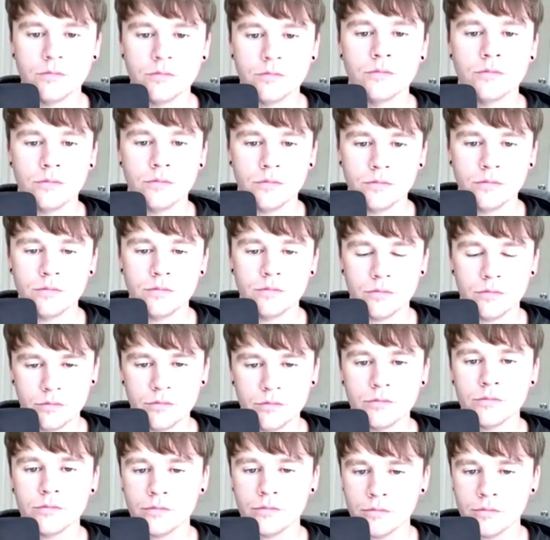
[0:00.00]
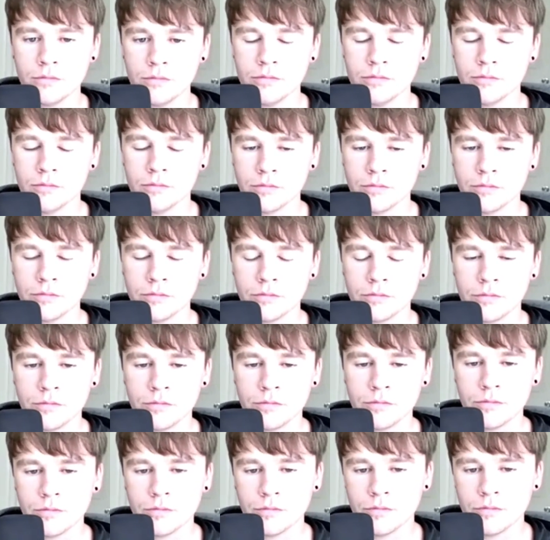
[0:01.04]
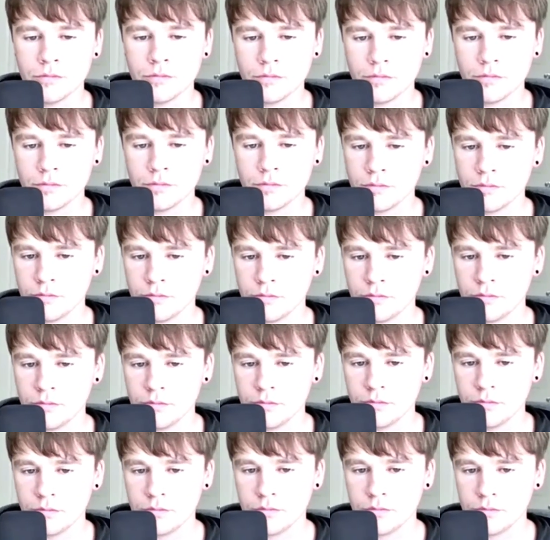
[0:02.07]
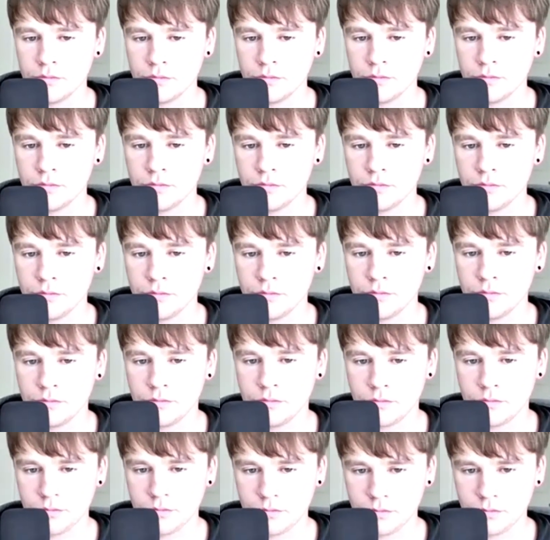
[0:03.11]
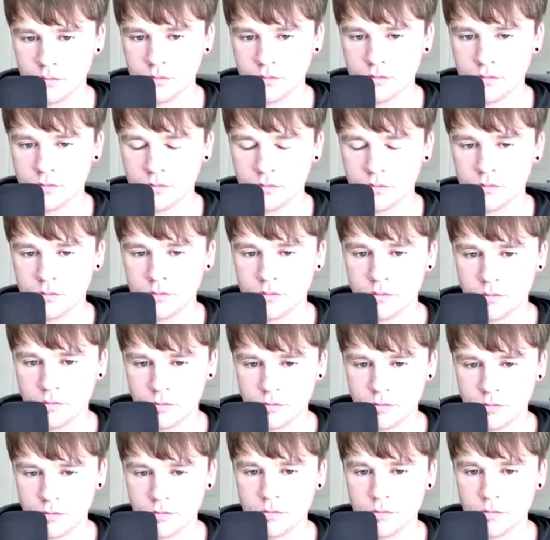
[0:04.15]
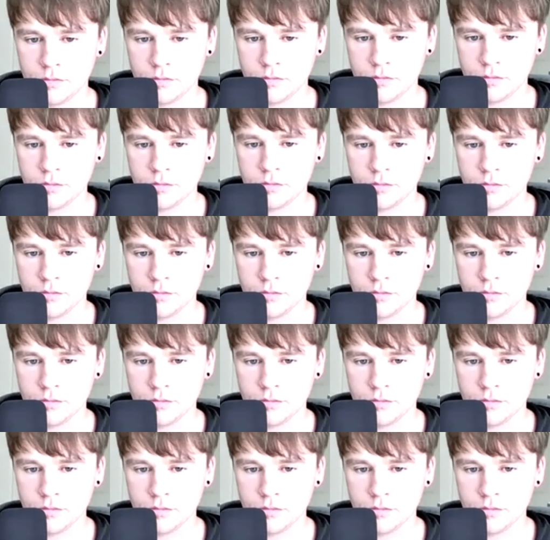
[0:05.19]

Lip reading: This person isn't speaking.